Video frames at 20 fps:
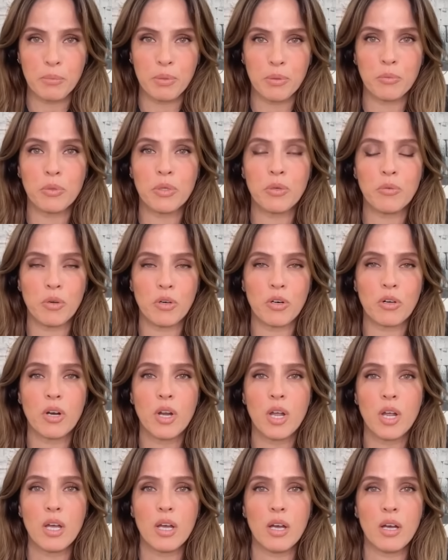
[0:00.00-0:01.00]
but we were
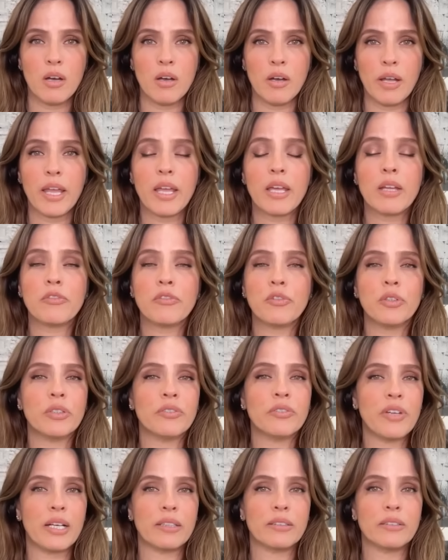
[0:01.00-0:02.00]
a handful
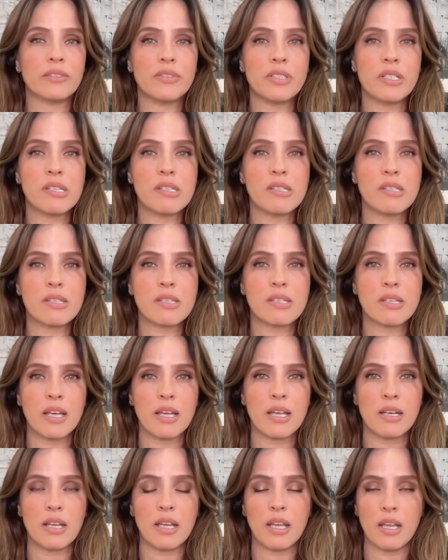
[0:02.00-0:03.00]
of activists
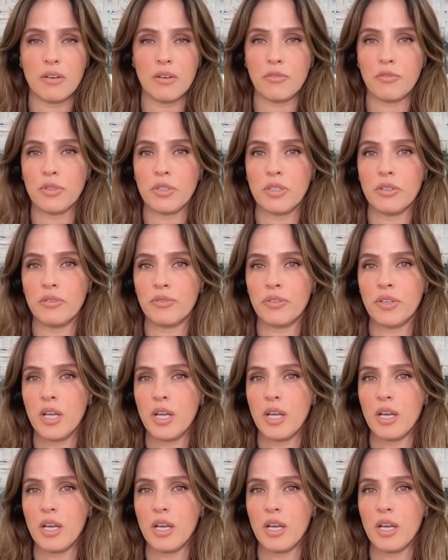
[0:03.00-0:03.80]
and a handful of